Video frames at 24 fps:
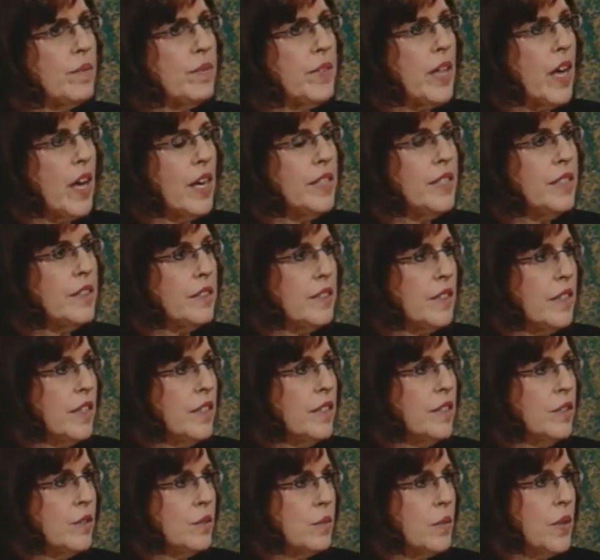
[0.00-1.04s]
the ideal
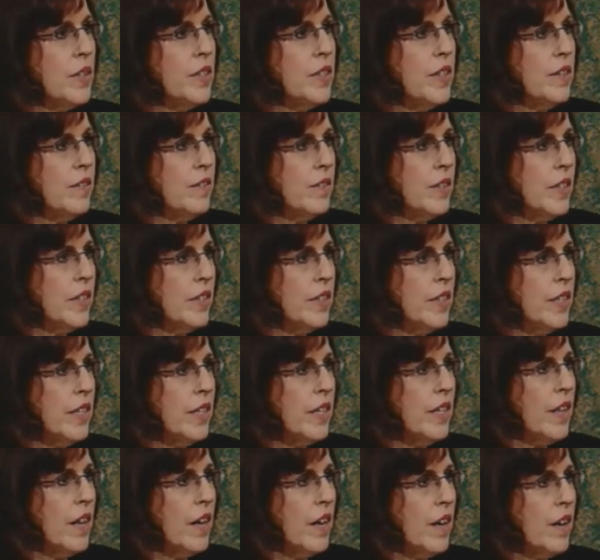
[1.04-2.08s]
client is one that
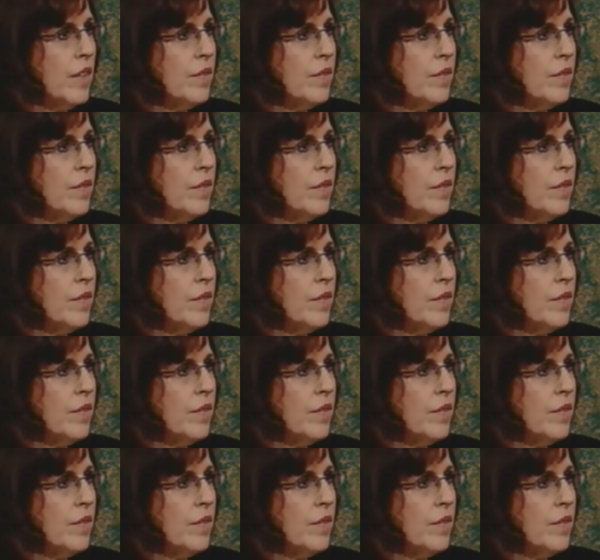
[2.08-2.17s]
really